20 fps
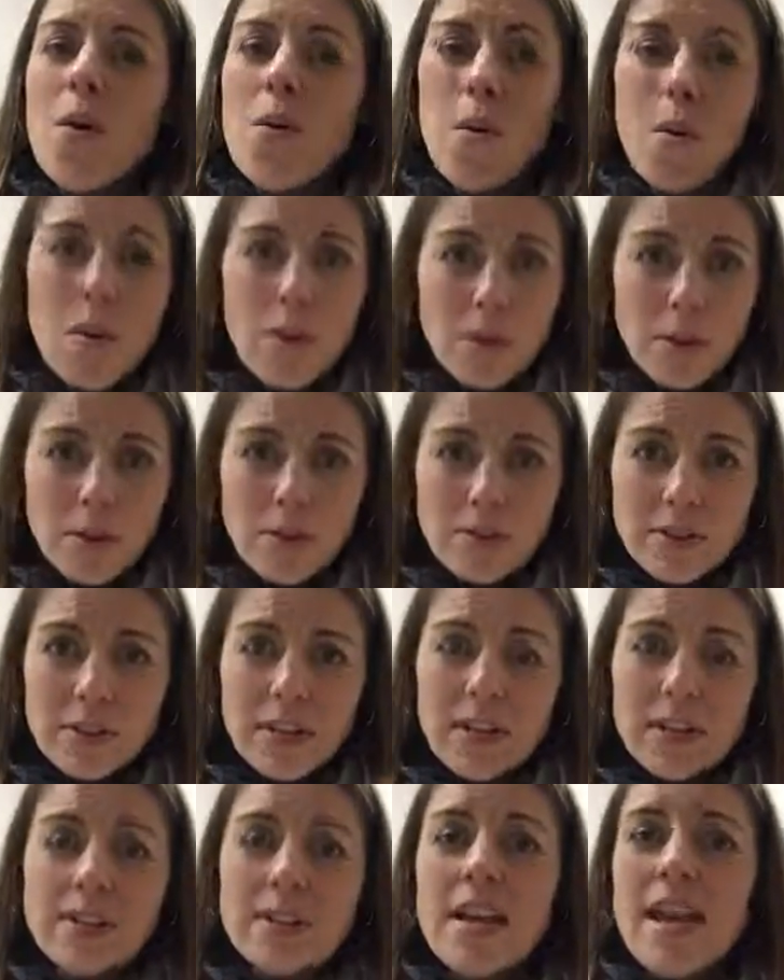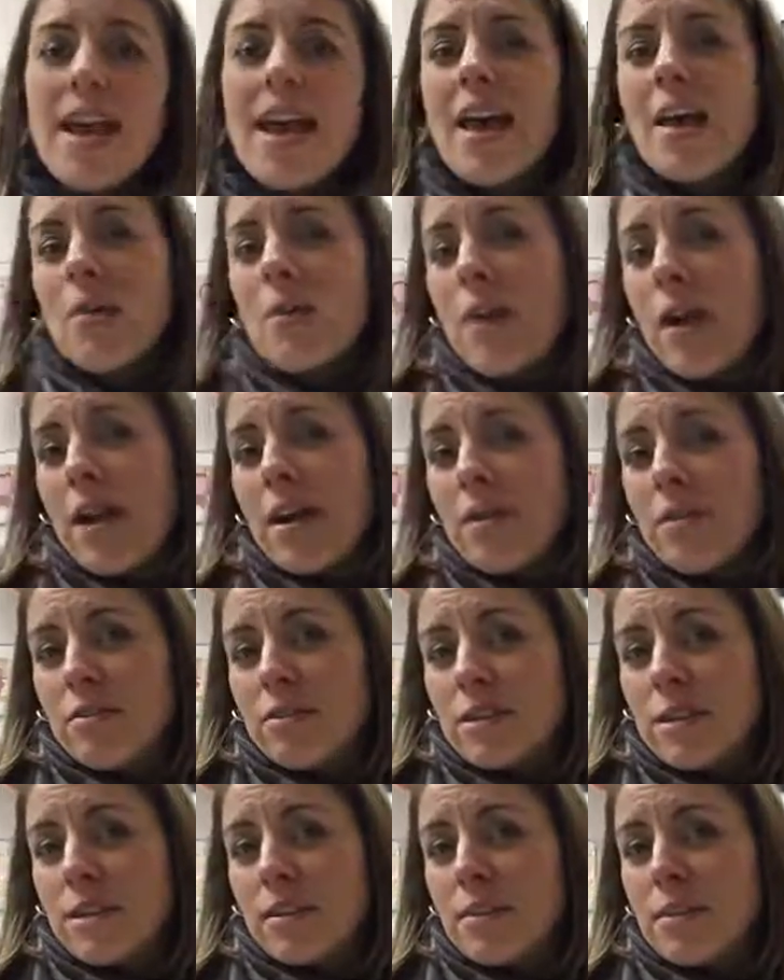What were the results? And why are the
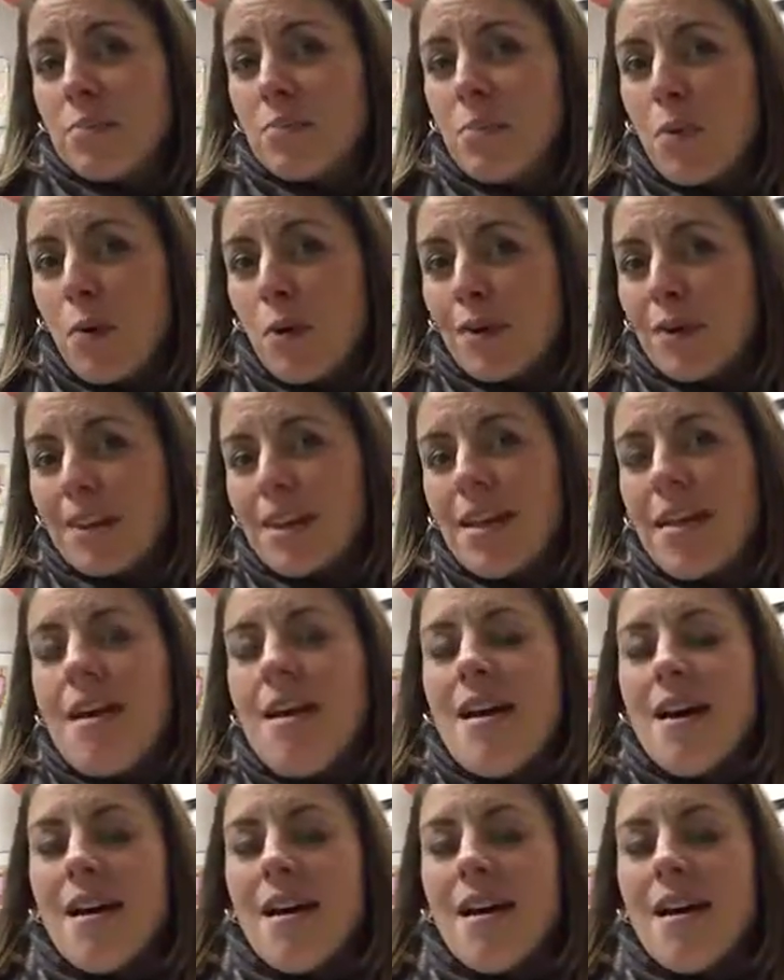results important?